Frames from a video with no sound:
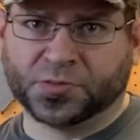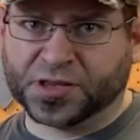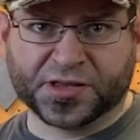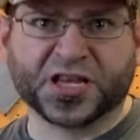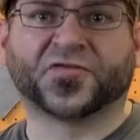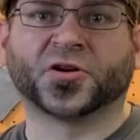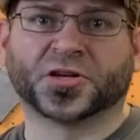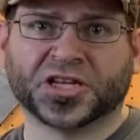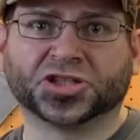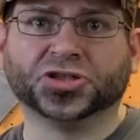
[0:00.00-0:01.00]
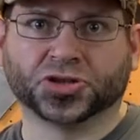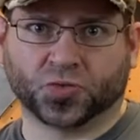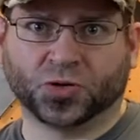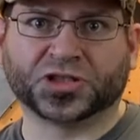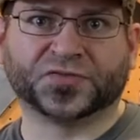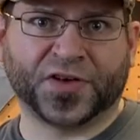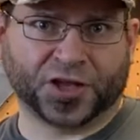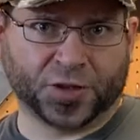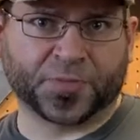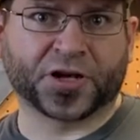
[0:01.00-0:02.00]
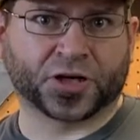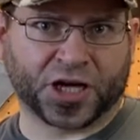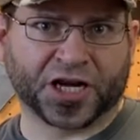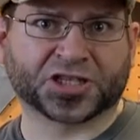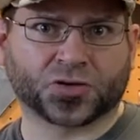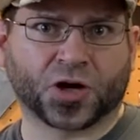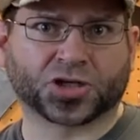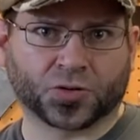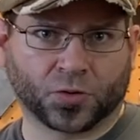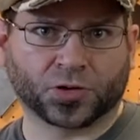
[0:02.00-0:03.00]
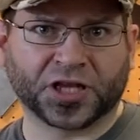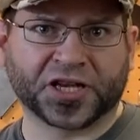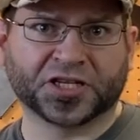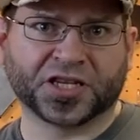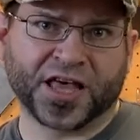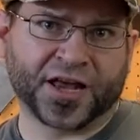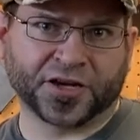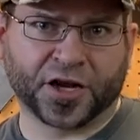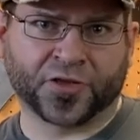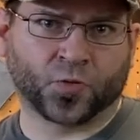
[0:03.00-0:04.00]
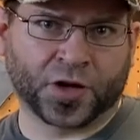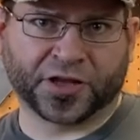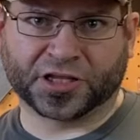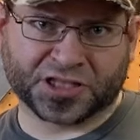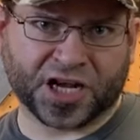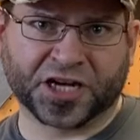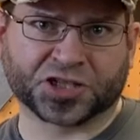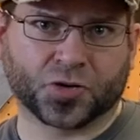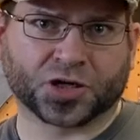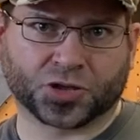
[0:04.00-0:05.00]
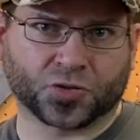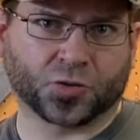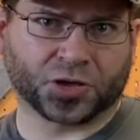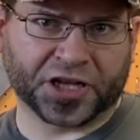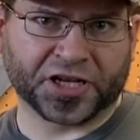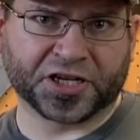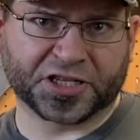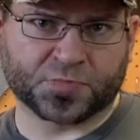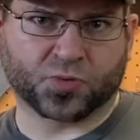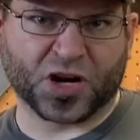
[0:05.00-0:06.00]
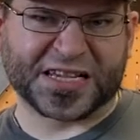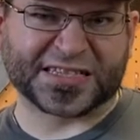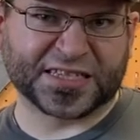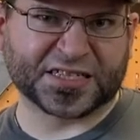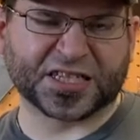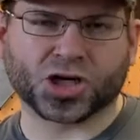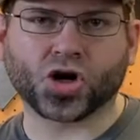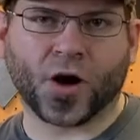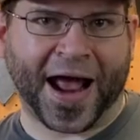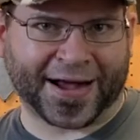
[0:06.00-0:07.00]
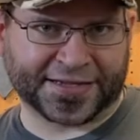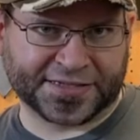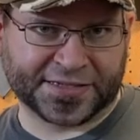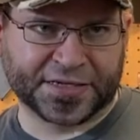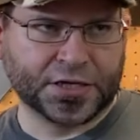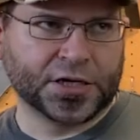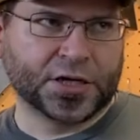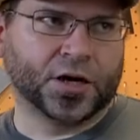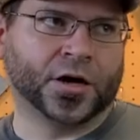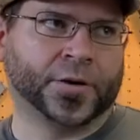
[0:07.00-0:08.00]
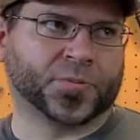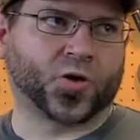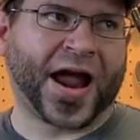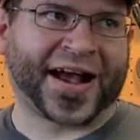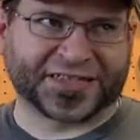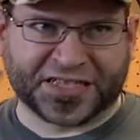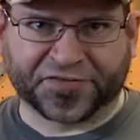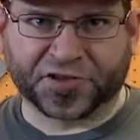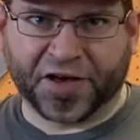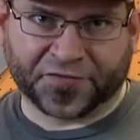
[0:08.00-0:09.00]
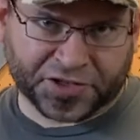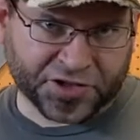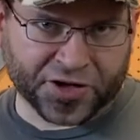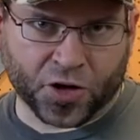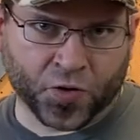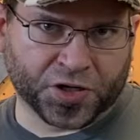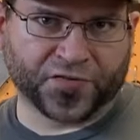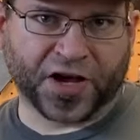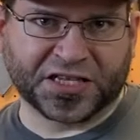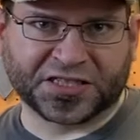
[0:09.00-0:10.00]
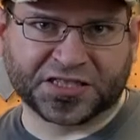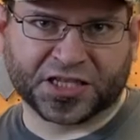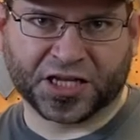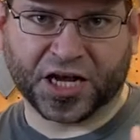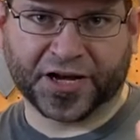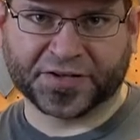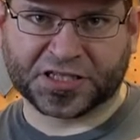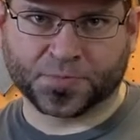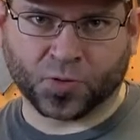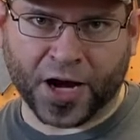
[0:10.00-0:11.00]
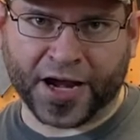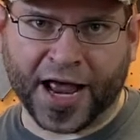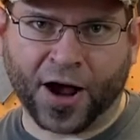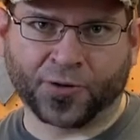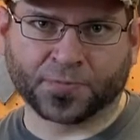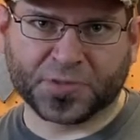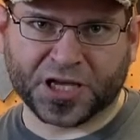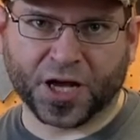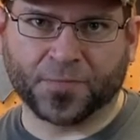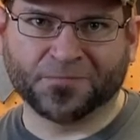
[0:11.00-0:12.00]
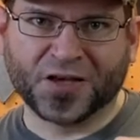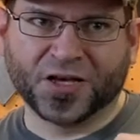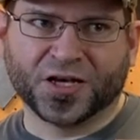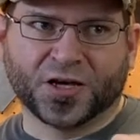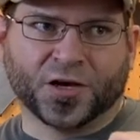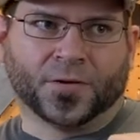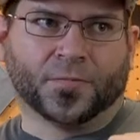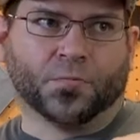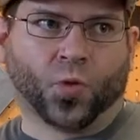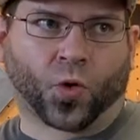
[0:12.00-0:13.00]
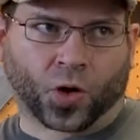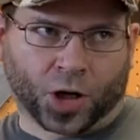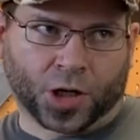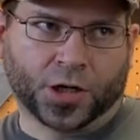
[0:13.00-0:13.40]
different issues will develop that are kind of structural related to that. And another one that's kind of structural related is braces and cracks. Cracks, if left to their own devices, can kind of spread out and become more